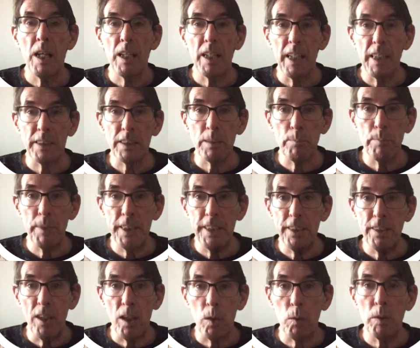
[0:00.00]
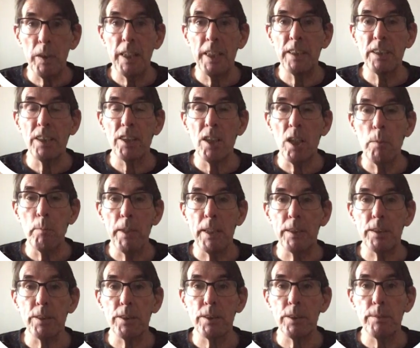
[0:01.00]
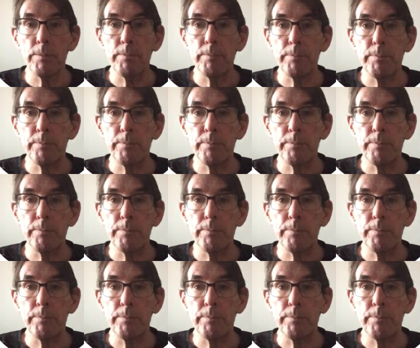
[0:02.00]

Let me know in the comments.